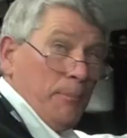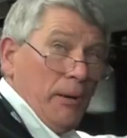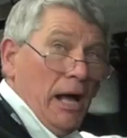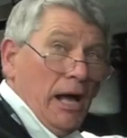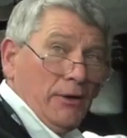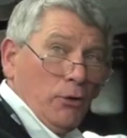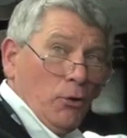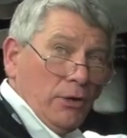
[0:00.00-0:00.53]
a
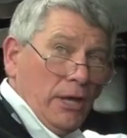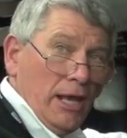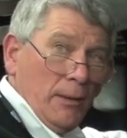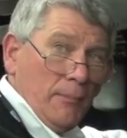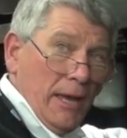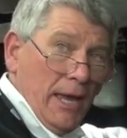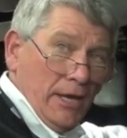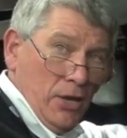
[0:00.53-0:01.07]
pod
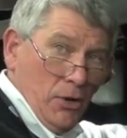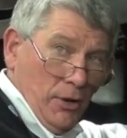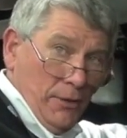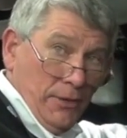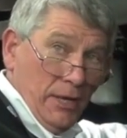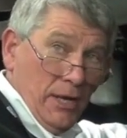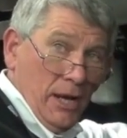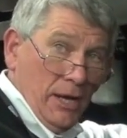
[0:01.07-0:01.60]
located back here
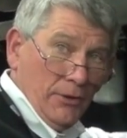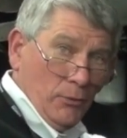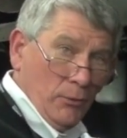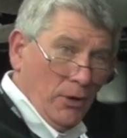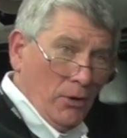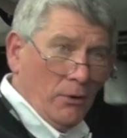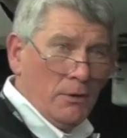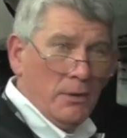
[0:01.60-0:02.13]
on the on the
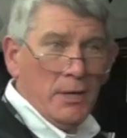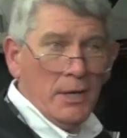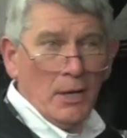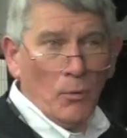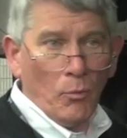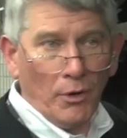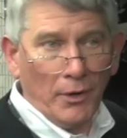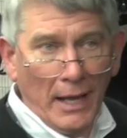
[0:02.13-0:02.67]
rear,
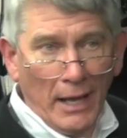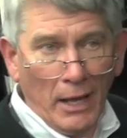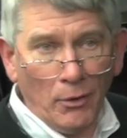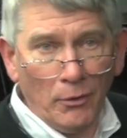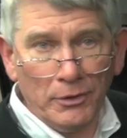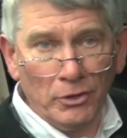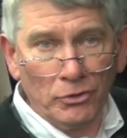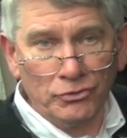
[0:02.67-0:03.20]
where
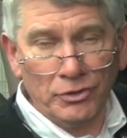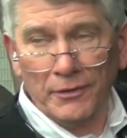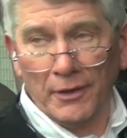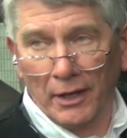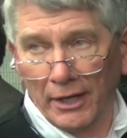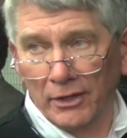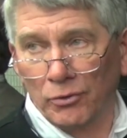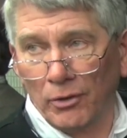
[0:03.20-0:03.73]
now you'll see
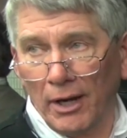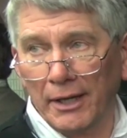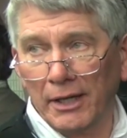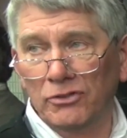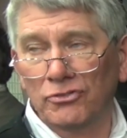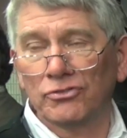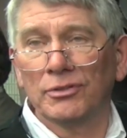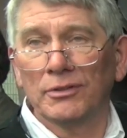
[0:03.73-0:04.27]
the
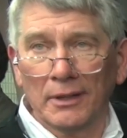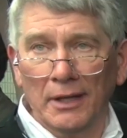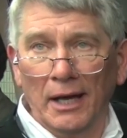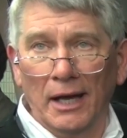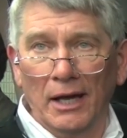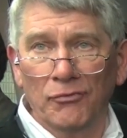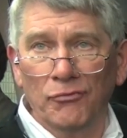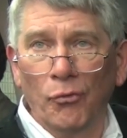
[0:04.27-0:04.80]
electronics
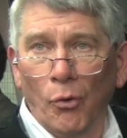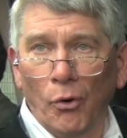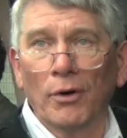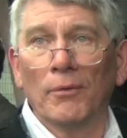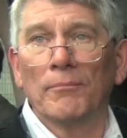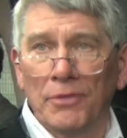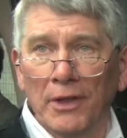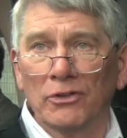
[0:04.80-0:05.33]
uh,
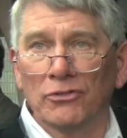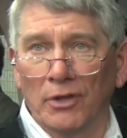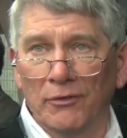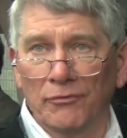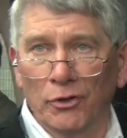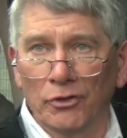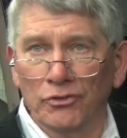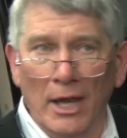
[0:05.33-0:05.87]
for things
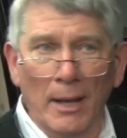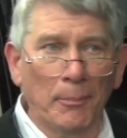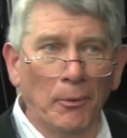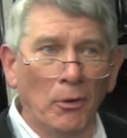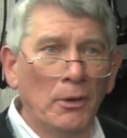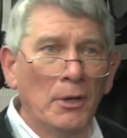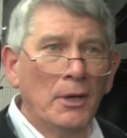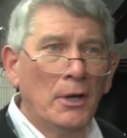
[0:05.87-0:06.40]
like, for
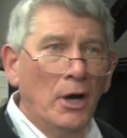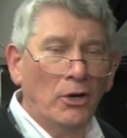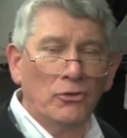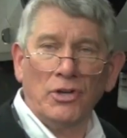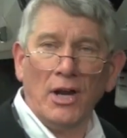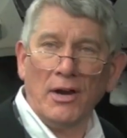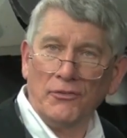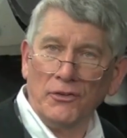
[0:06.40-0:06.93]
example,
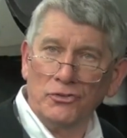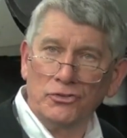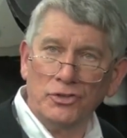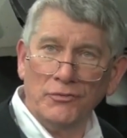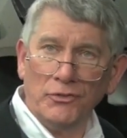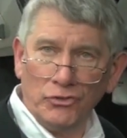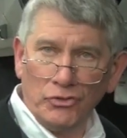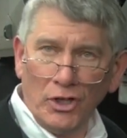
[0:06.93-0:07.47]
our chaffer and
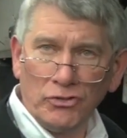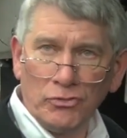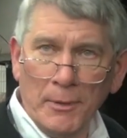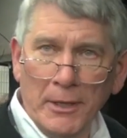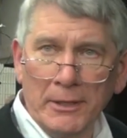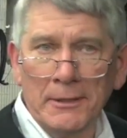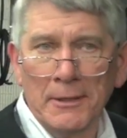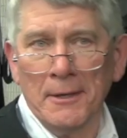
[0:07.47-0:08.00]
sieve
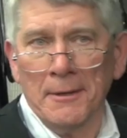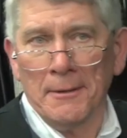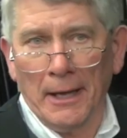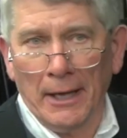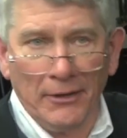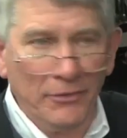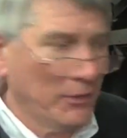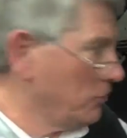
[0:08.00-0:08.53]
adjustment,
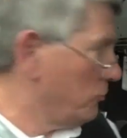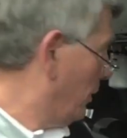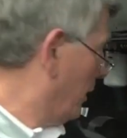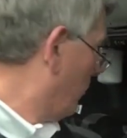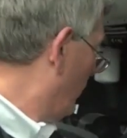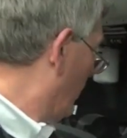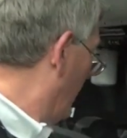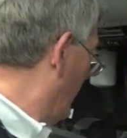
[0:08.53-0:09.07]
uh, things
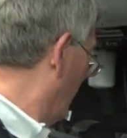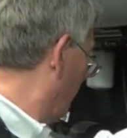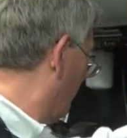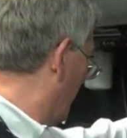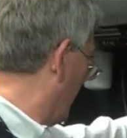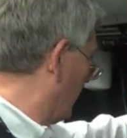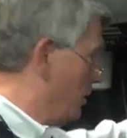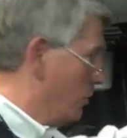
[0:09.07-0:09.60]
like we
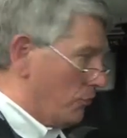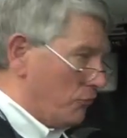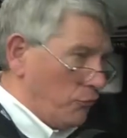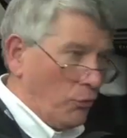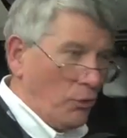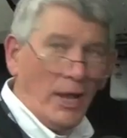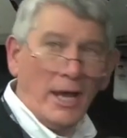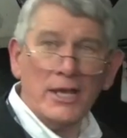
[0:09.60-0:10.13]
have back here
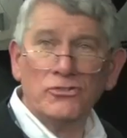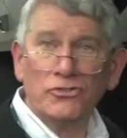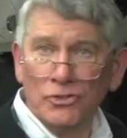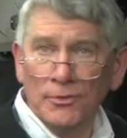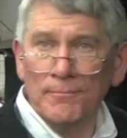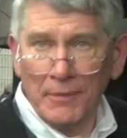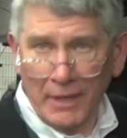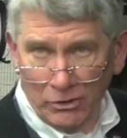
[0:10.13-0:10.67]
for
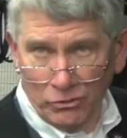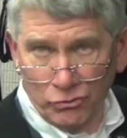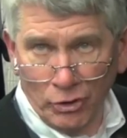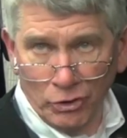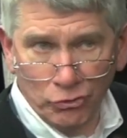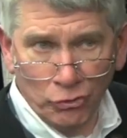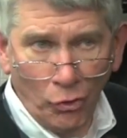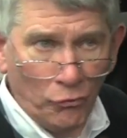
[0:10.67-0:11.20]
lights and
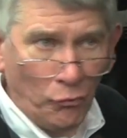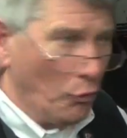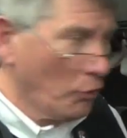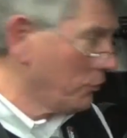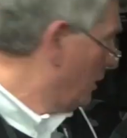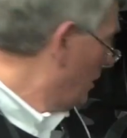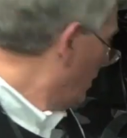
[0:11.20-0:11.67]
so on and so forth,